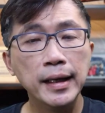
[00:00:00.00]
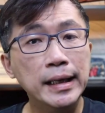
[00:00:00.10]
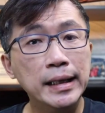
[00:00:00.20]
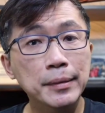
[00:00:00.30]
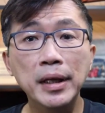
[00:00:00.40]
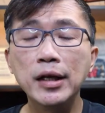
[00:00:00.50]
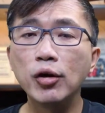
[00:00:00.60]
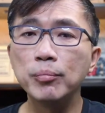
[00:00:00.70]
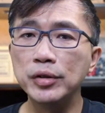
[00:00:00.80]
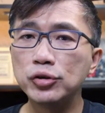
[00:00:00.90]
it may
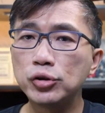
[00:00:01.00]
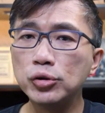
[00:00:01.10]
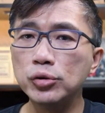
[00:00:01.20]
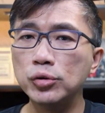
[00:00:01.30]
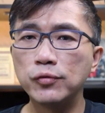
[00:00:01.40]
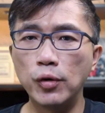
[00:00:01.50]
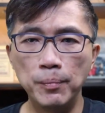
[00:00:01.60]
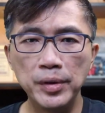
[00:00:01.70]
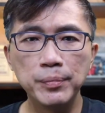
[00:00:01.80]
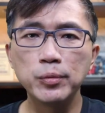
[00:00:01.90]
not be true for
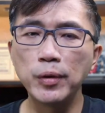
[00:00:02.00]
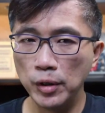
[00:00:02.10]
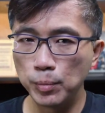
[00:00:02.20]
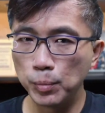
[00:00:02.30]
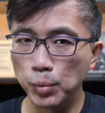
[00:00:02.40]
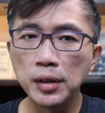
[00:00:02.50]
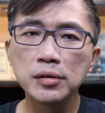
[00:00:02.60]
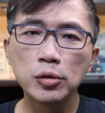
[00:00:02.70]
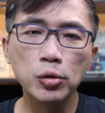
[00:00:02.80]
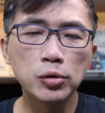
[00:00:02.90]
people with poor
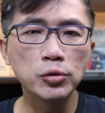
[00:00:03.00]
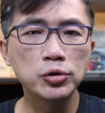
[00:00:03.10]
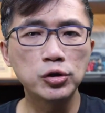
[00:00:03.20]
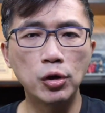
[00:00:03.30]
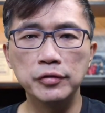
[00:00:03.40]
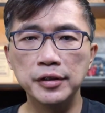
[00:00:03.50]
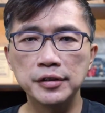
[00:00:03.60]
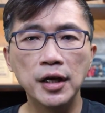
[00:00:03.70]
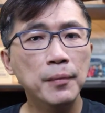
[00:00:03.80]
glucose tolerance,